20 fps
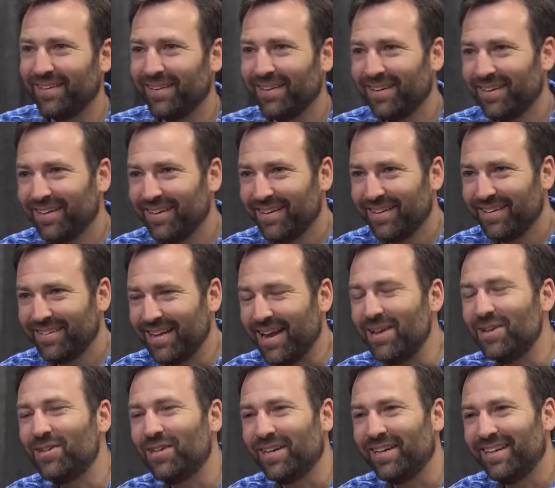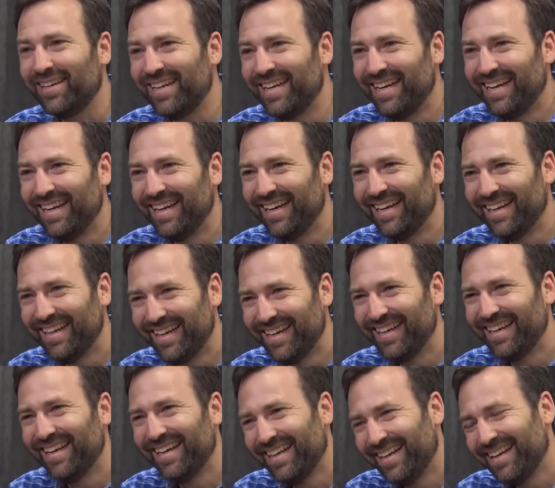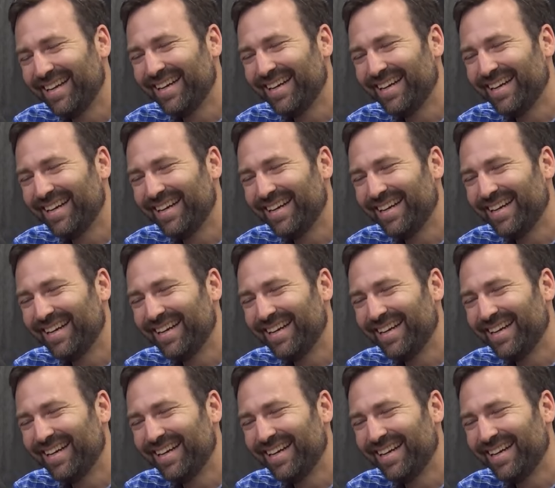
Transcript: yeah tension. Sure, of course.